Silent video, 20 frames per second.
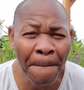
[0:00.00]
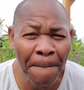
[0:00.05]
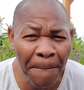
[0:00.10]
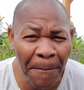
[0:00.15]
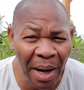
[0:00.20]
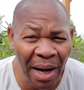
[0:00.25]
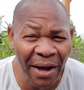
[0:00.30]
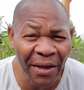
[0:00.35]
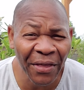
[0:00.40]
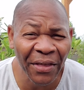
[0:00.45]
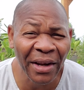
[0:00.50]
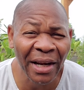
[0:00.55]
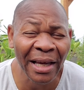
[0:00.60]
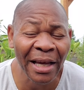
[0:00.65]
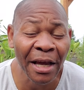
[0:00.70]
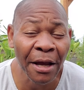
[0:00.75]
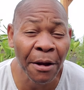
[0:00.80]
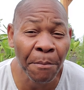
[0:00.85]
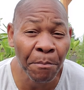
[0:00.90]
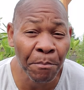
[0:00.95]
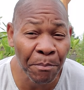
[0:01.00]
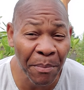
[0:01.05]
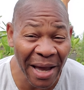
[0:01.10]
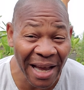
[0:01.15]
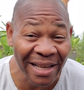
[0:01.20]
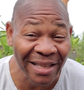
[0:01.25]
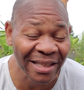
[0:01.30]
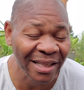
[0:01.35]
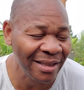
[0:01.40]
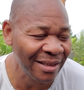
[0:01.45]
monthly
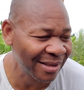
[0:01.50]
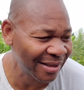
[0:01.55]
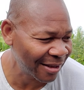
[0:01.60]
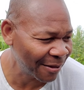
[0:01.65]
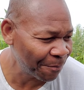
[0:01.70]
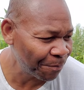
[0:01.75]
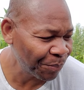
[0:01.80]
basis.